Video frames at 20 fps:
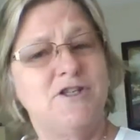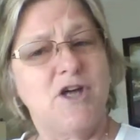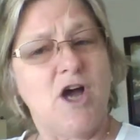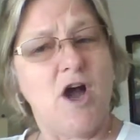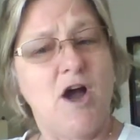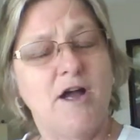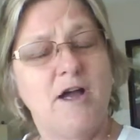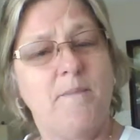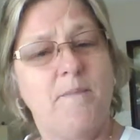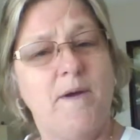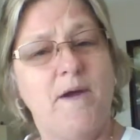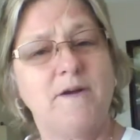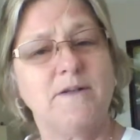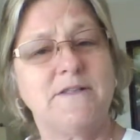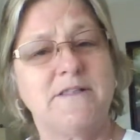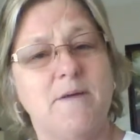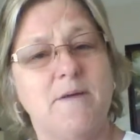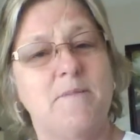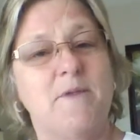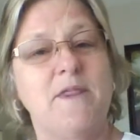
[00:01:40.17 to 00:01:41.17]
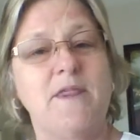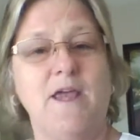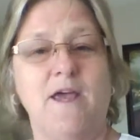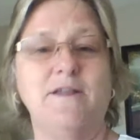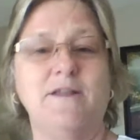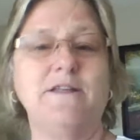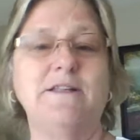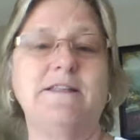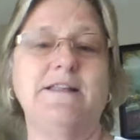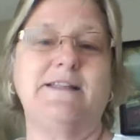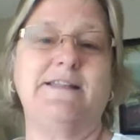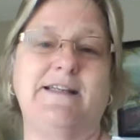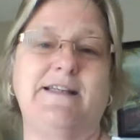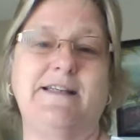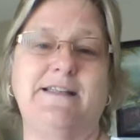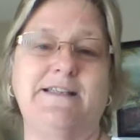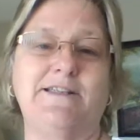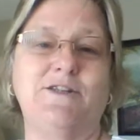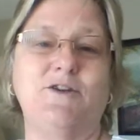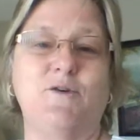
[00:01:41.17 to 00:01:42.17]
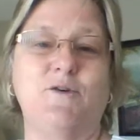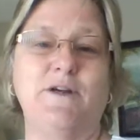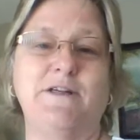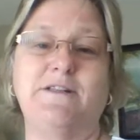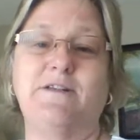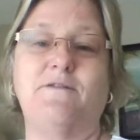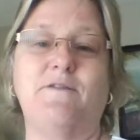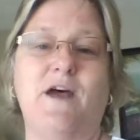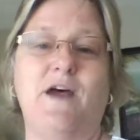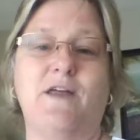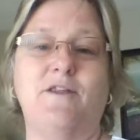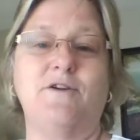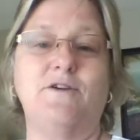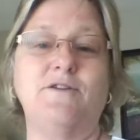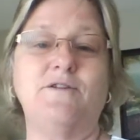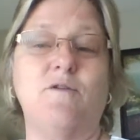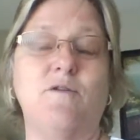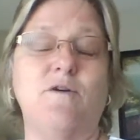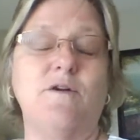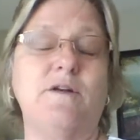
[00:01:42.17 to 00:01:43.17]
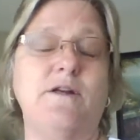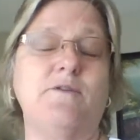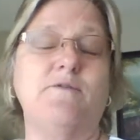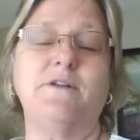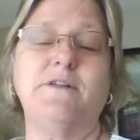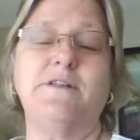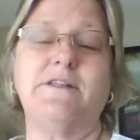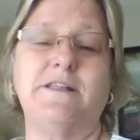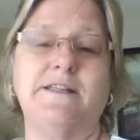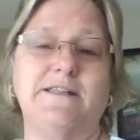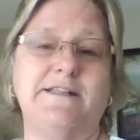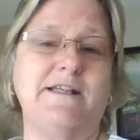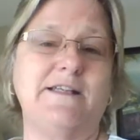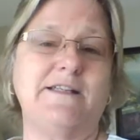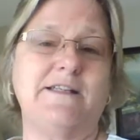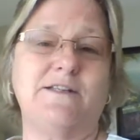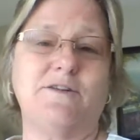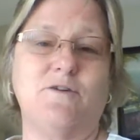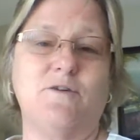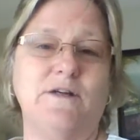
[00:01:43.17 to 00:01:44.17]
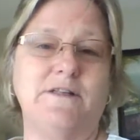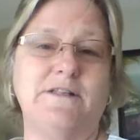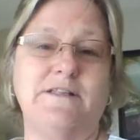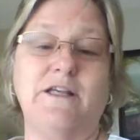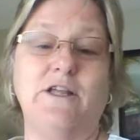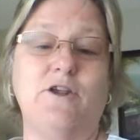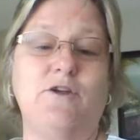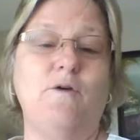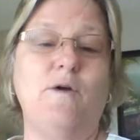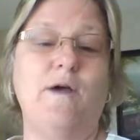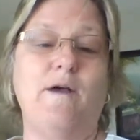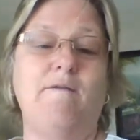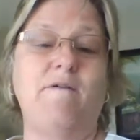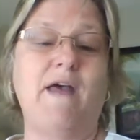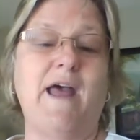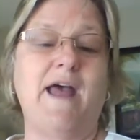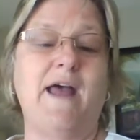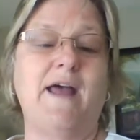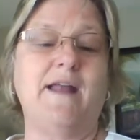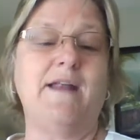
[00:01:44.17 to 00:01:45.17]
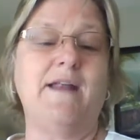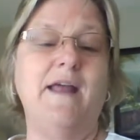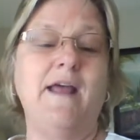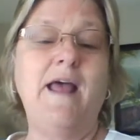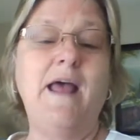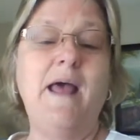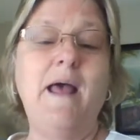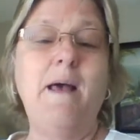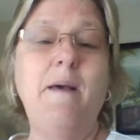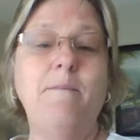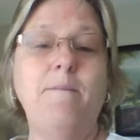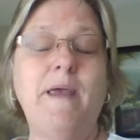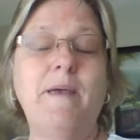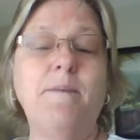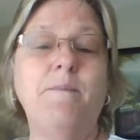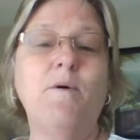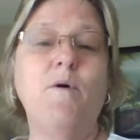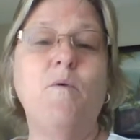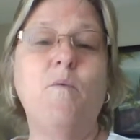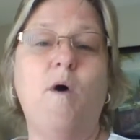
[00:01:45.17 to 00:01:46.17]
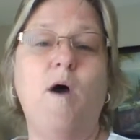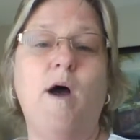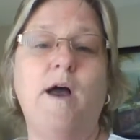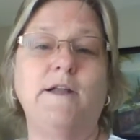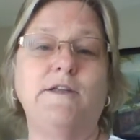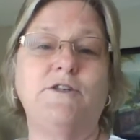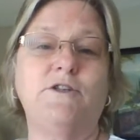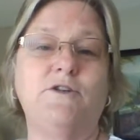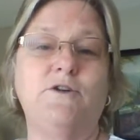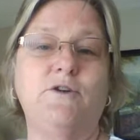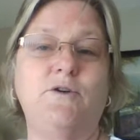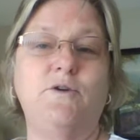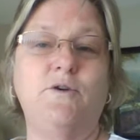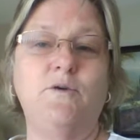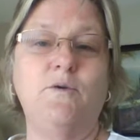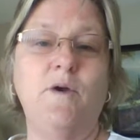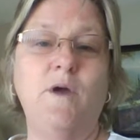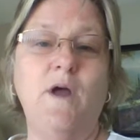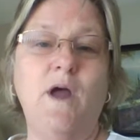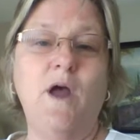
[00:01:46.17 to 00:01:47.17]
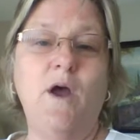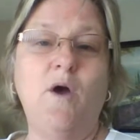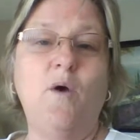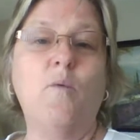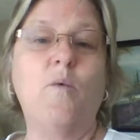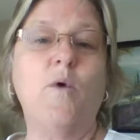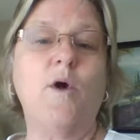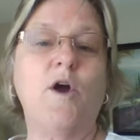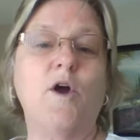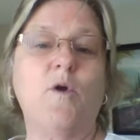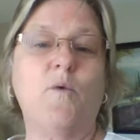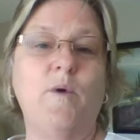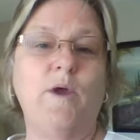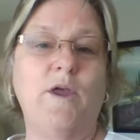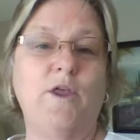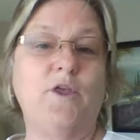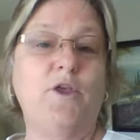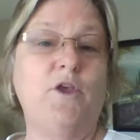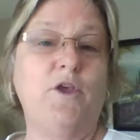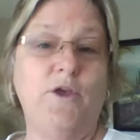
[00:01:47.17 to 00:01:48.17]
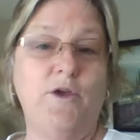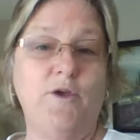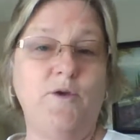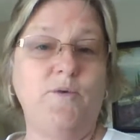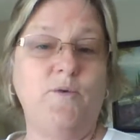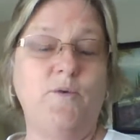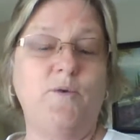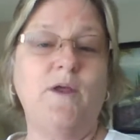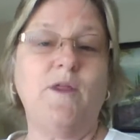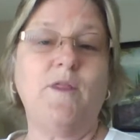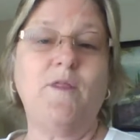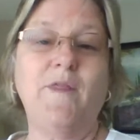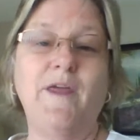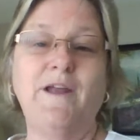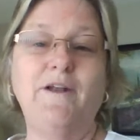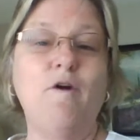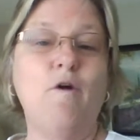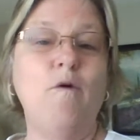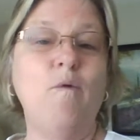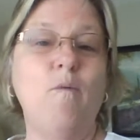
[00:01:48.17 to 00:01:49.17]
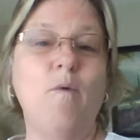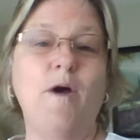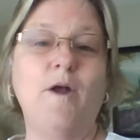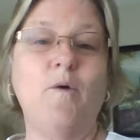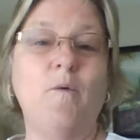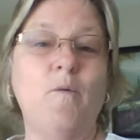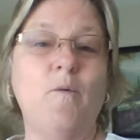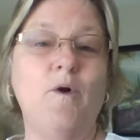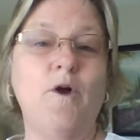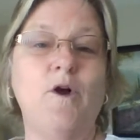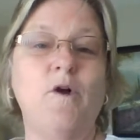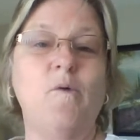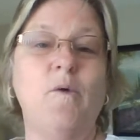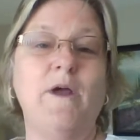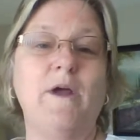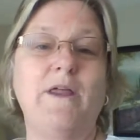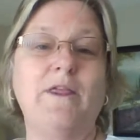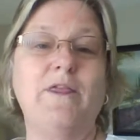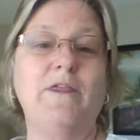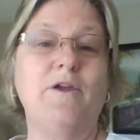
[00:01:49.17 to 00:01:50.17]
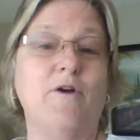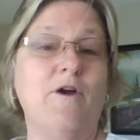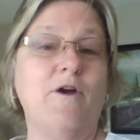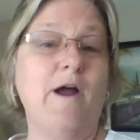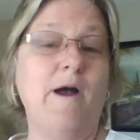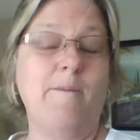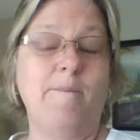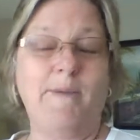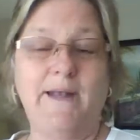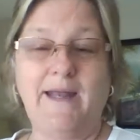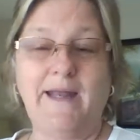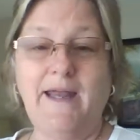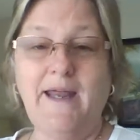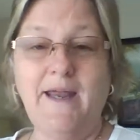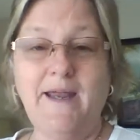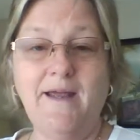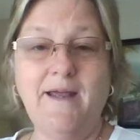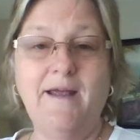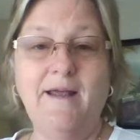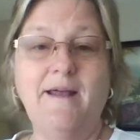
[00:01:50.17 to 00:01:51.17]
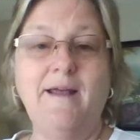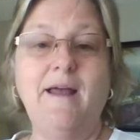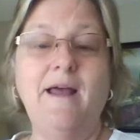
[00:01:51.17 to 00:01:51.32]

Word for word: talk about some of the other success stories of others or different success stories that you have had. People want to work with you. They don't want to work with your company.